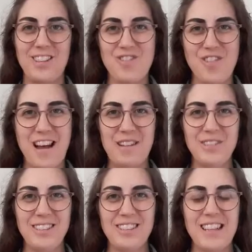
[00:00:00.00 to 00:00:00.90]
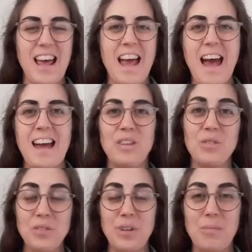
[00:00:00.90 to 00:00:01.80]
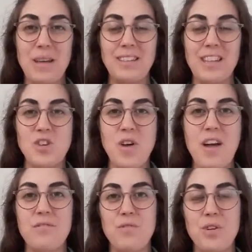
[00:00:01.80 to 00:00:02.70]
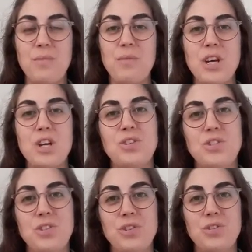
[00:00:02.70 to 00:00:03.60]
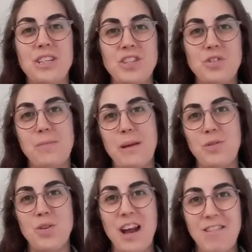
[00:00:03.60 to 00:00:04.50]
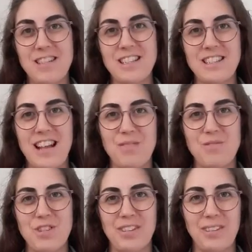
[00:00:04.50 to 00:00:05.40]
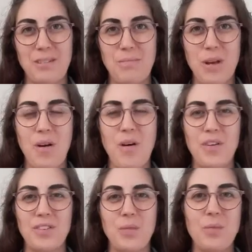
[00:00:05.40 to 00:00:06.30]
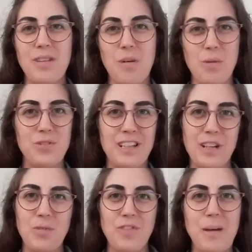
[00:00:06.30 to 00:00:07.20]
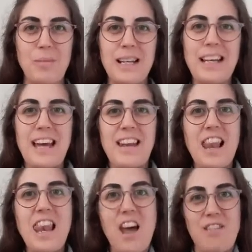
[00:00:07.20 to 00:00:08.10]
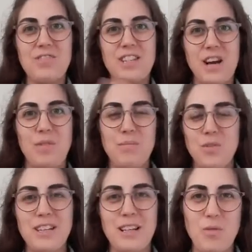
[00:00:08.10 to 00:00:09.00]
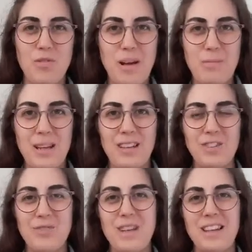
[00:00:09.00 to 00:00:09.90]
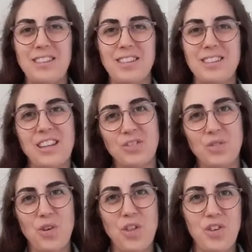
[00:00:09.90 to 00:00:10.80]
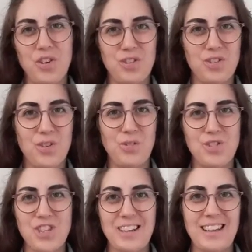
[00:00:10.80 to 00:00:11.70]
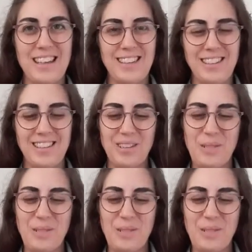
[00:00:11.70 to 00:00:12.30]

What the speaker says: your house. And it also means that you have room to teach your baby your heritage languages, because we're a multilingual family and I love to help multilingual families raise successful third culture kids.